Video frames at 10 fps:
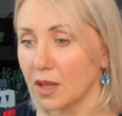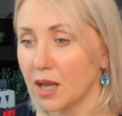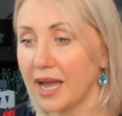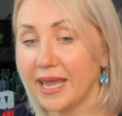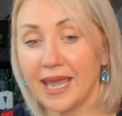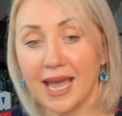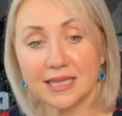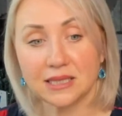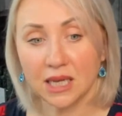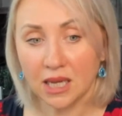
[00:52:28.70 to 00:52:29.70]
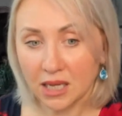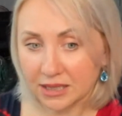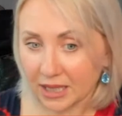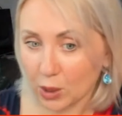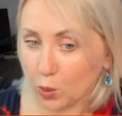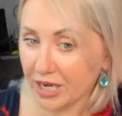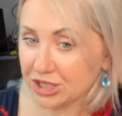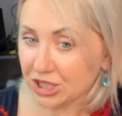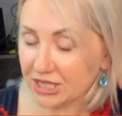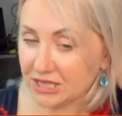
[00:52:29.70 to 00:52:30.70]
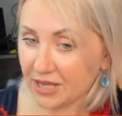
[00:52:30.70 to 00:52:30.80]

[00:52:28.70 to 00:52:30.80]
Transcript: I guess the question is